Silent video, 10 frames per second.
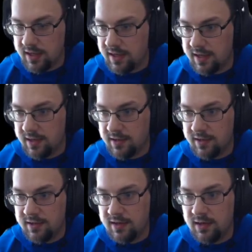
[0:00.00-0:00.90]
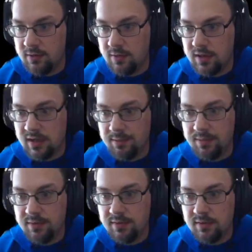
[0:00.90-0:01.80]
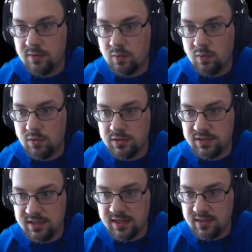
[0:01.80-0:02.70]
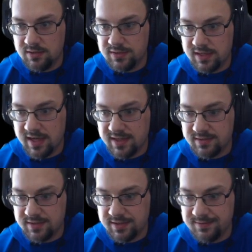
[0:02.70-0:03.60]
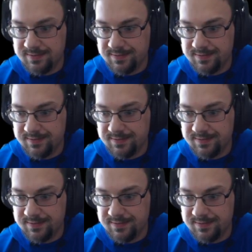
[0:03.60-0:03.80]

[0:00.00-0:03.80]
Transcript: and continue up towards Yellow's castle then.